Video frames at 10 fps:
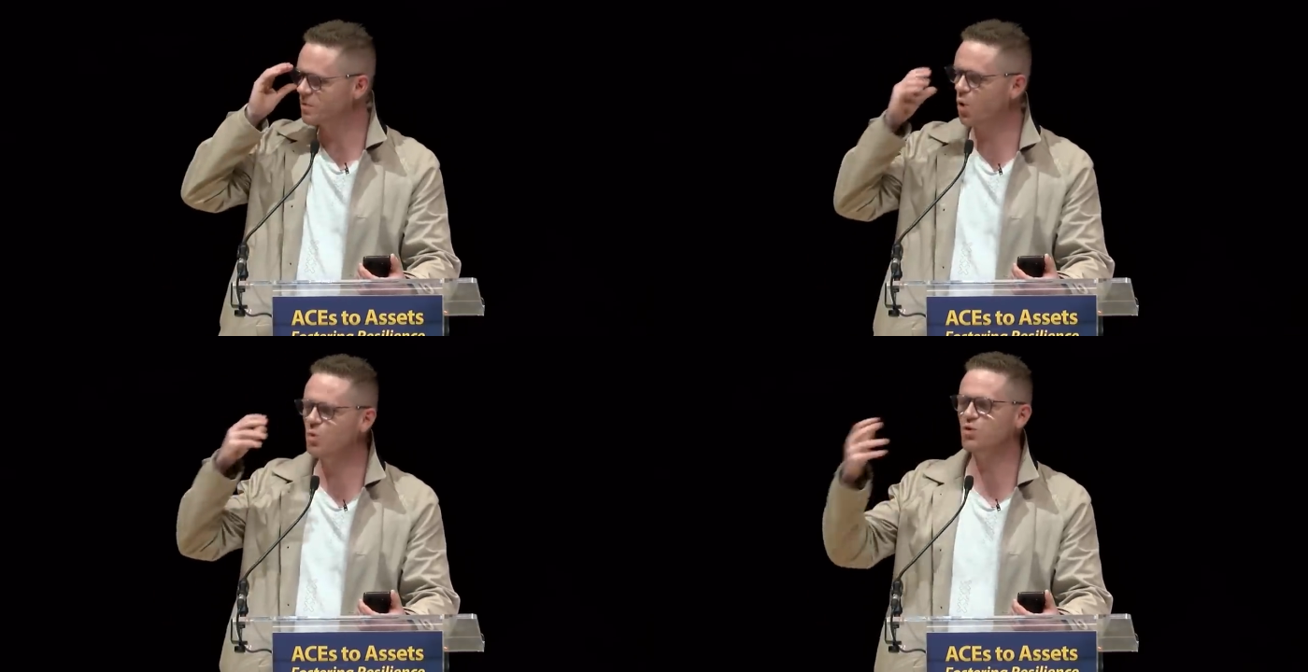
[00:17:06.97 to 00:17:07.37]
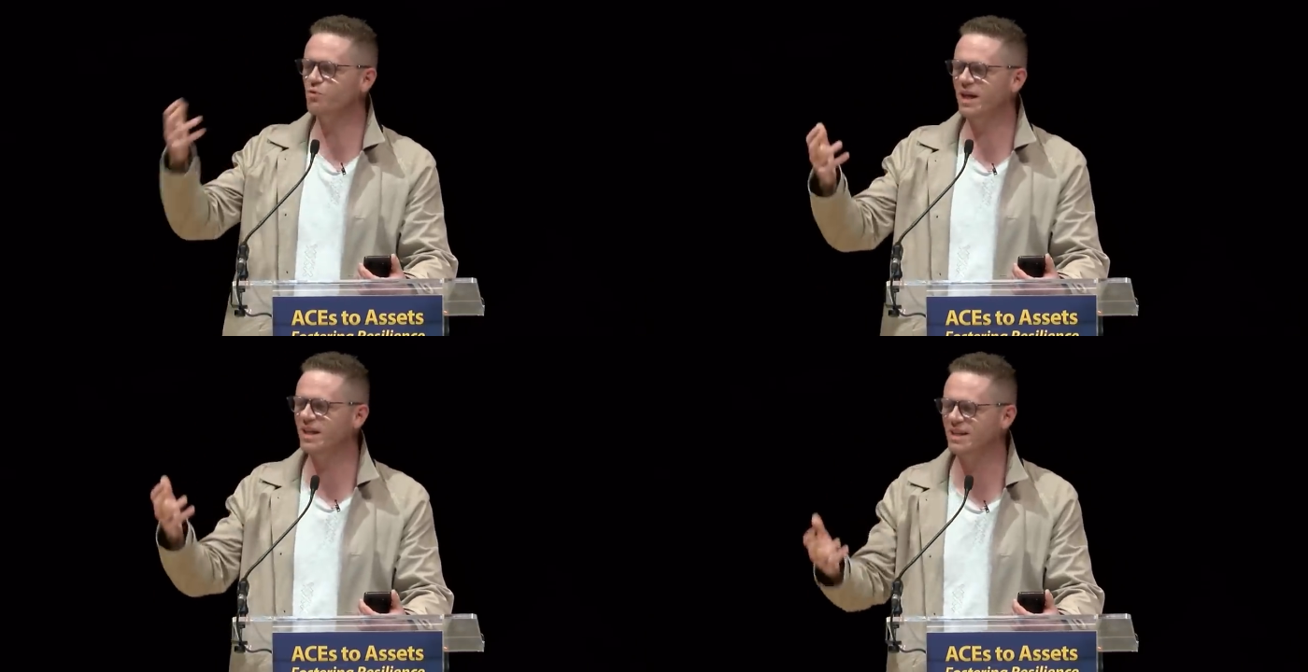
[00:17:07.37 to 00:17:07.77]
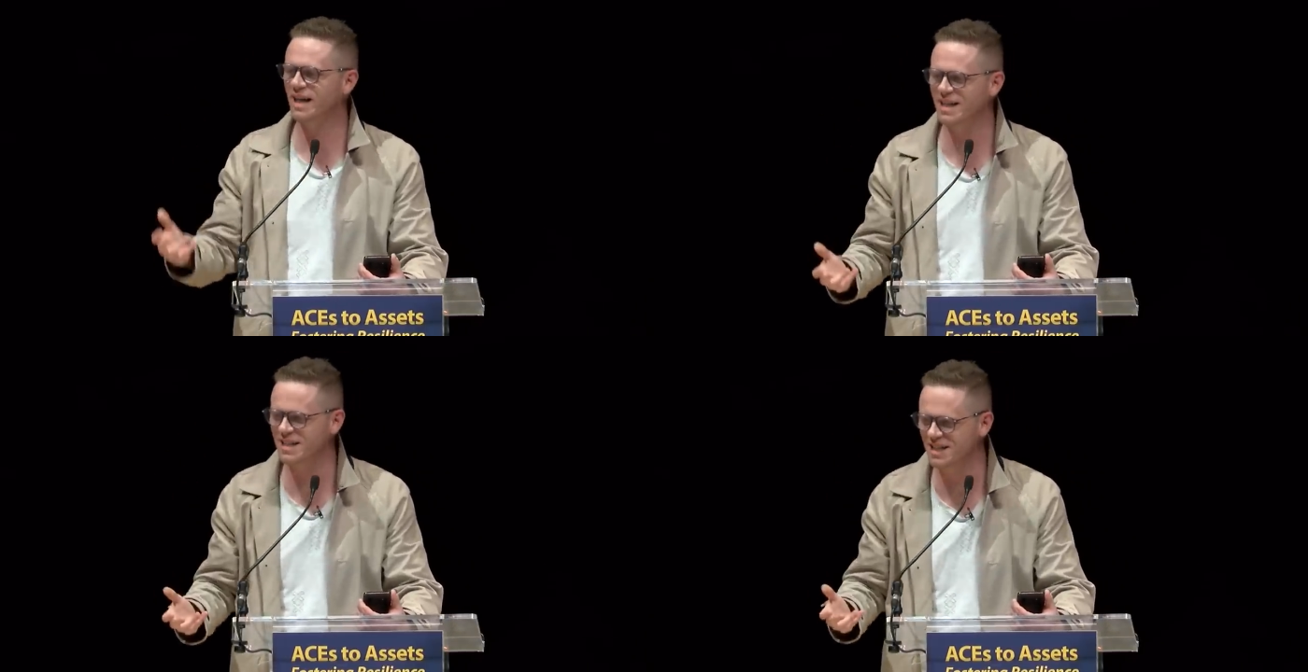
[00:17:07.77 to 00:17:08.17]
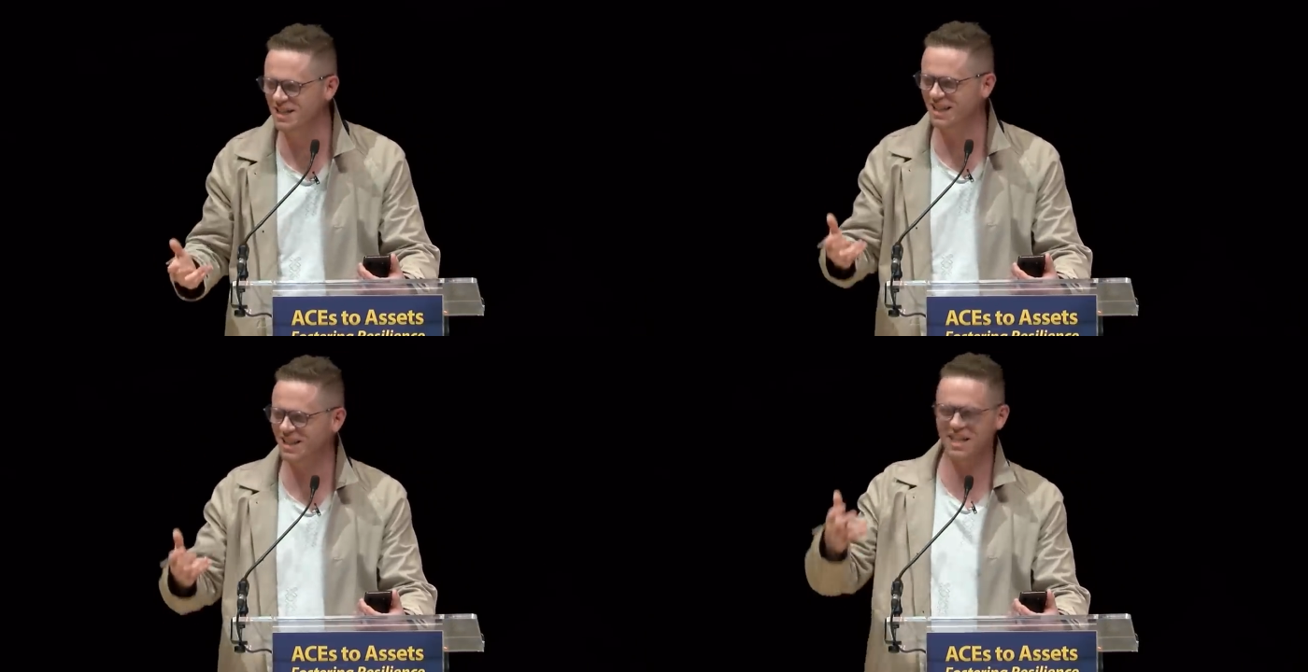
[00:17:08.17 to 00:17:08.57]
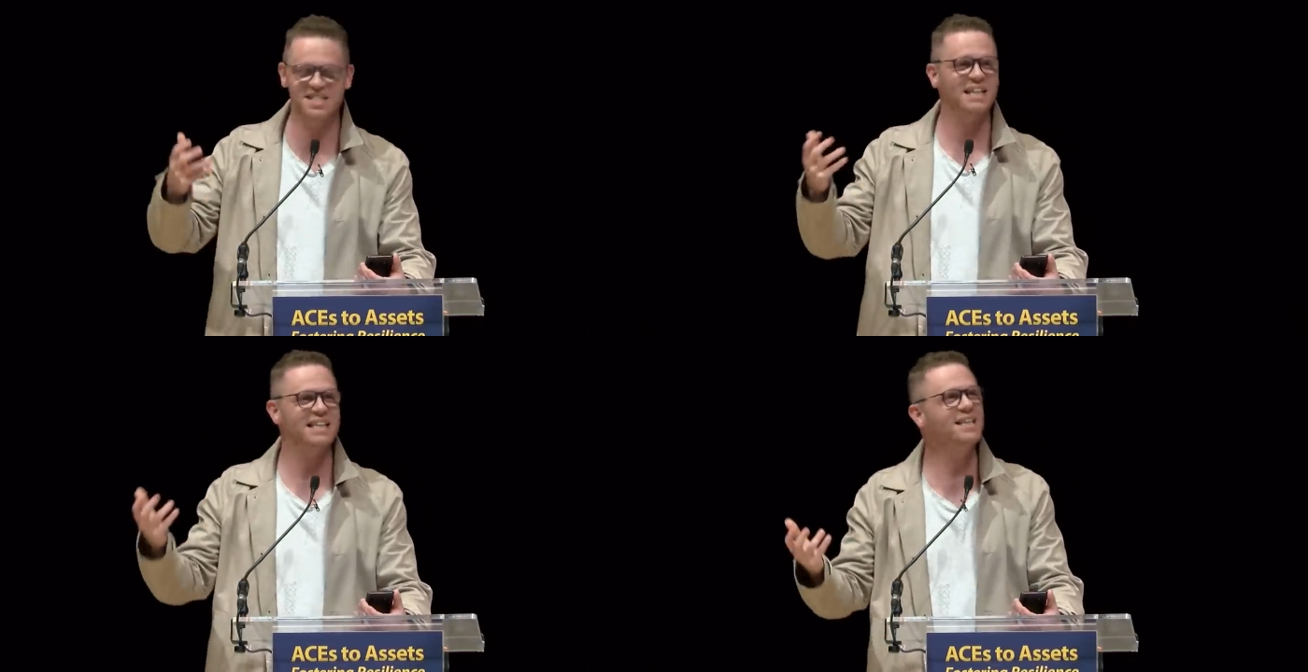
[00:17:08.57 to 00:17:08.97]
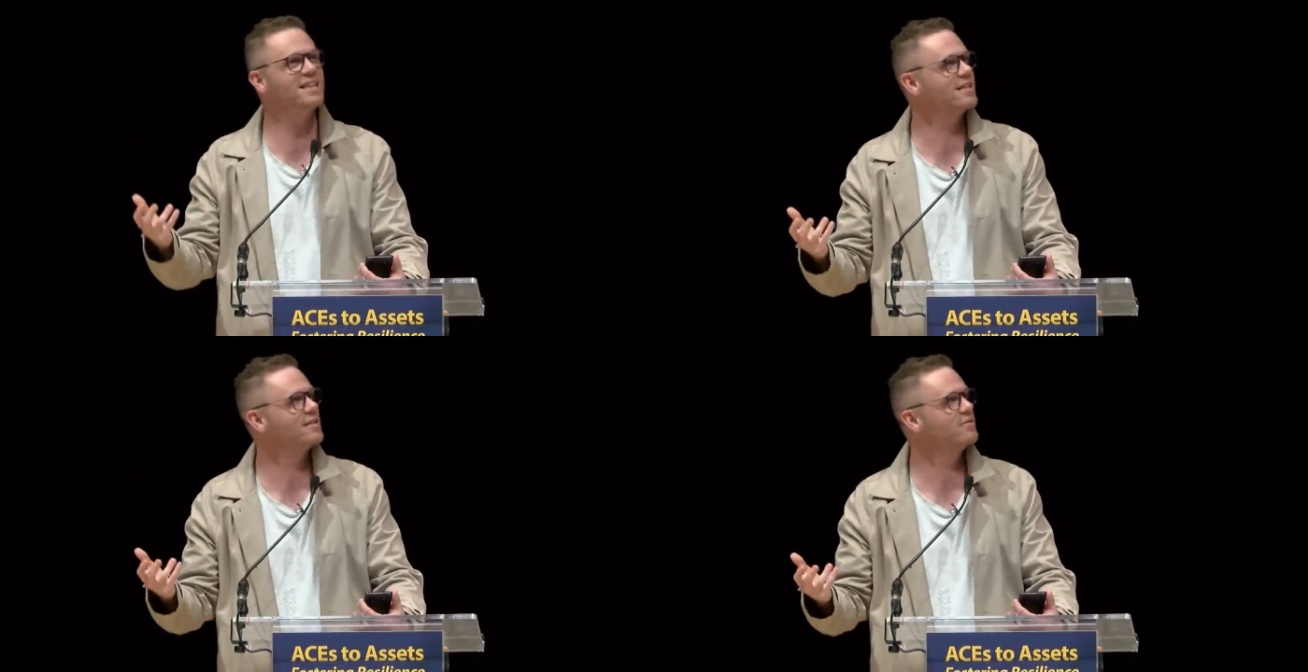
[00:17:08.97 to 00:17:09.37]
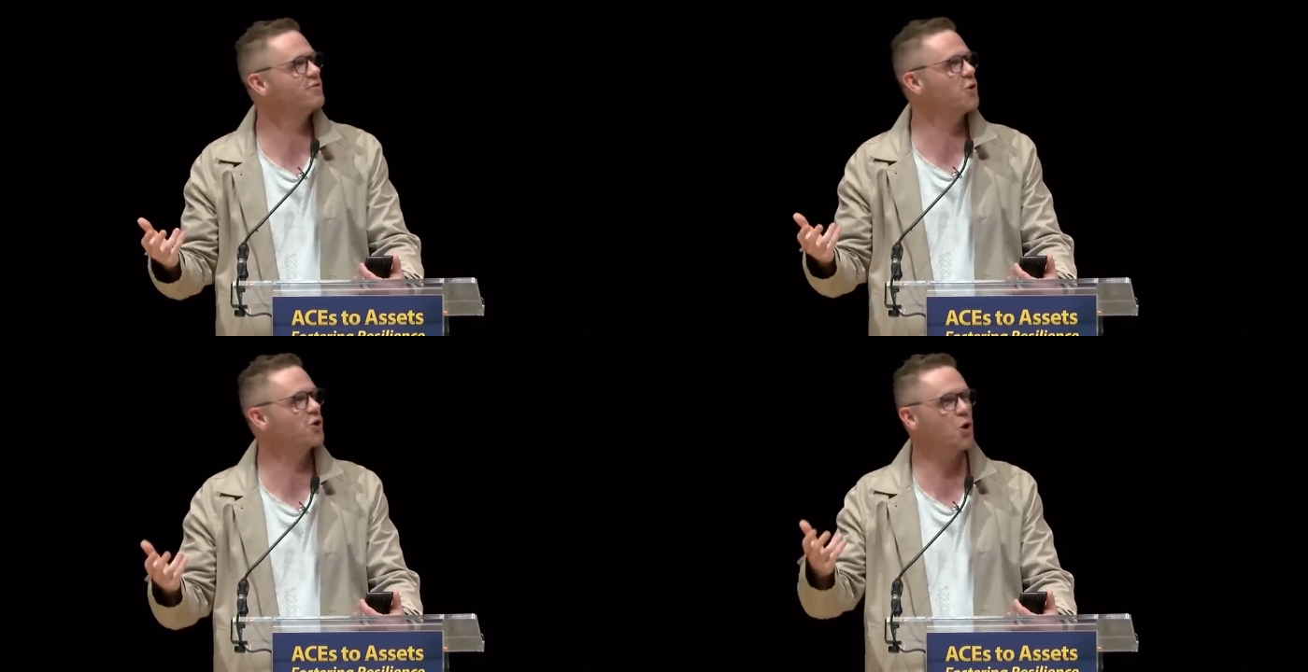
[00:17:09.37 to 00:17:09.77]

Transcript: also recognises that there is a need for